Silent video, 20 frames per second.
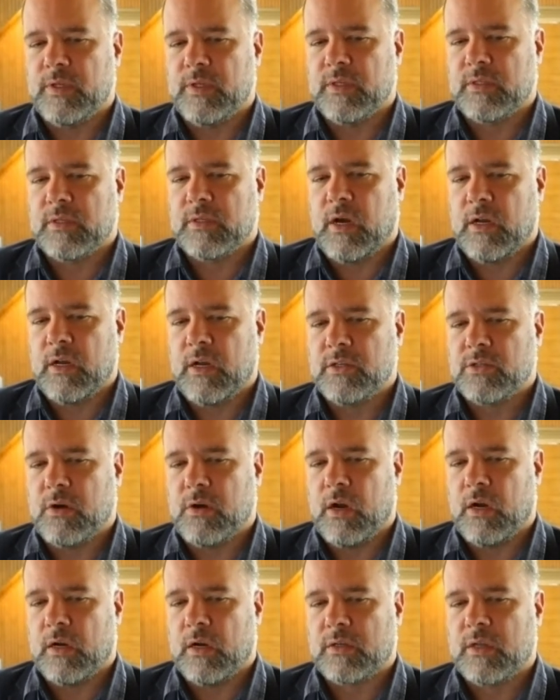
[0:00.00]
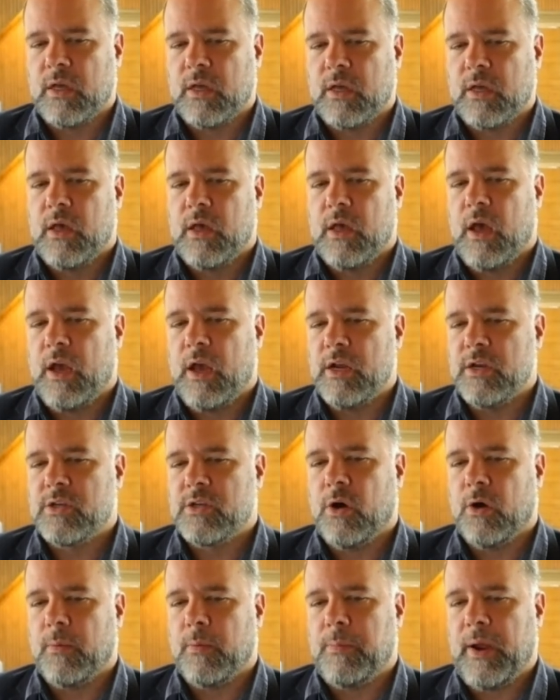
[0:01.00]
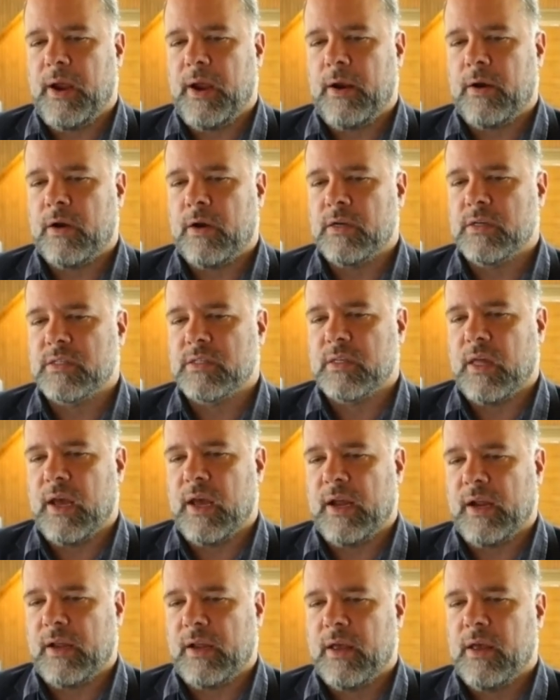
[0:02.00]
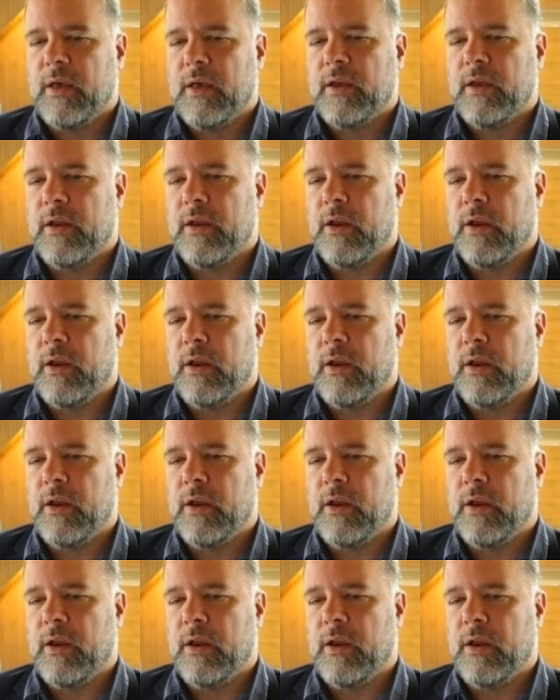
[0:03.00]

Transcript: from this construct and you told parents like,